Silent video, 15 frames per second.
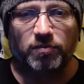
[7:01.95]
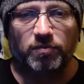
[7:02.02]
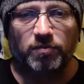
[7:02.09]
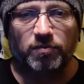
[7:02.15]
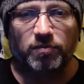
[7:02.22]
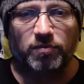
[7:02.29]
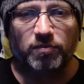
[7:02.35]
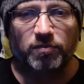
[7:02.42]

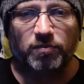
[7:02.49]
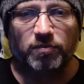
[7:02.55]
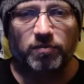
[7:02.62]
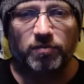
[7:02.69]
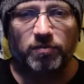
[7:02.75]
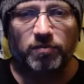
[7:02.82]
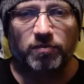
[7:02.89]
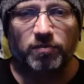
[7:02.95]
like Lisa
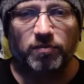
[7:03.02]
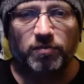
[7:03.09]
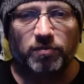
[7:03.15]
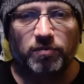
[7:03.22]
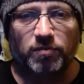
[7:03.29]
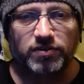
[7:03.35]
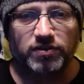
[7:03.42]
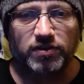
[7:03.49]
and
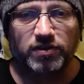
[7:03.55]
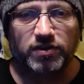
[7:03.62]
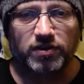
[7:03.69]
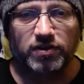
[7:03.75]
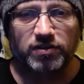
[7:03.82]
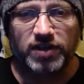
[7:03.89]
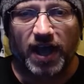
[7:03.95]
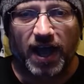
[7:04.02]
others.
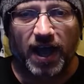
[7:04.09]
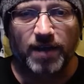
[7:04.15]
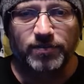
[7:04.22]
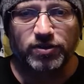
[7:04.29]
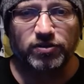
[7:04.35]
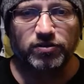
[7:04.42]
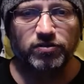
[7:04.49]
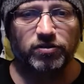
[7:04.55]
It's
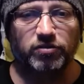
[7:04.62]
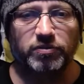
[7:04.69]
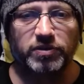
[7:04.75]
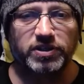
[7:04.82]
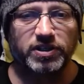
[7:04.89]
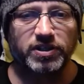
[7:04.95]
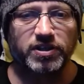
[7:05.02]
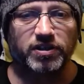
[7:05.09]
absolutely
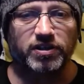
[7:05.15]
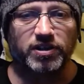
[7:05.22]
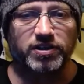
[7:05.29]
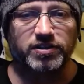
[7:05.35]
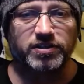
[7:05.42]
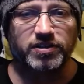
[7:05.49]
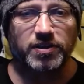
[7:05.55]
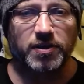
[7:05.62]

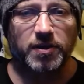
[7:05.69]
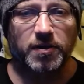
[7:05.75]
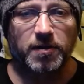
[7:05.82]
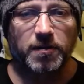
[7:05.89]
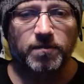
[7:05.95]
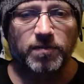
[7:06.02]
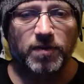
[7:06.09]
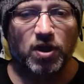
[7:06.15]
ridiculous.
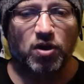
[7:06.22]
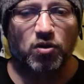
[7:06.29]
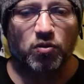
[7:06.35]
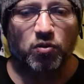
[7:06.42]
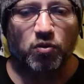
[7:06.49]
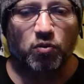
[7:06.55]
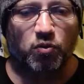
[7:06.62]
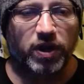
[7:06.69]

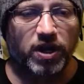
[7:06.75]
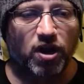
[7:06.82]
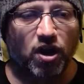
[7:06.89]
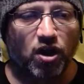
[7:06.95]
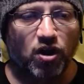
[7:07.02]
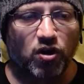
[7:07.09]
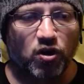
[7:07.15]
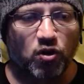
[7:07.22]
We
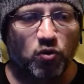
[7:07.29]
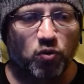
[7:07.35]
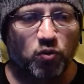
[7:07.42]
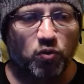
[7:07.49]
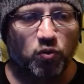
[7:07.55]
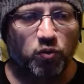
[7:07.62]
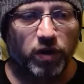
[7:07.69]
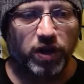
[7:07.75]
are
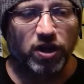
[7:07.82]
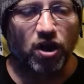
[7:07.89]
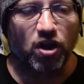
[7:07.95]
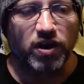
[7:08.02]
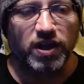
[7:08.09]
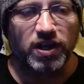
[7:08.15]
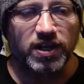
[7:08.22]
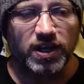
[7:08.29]

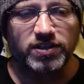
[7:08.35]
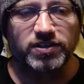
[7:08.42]
in a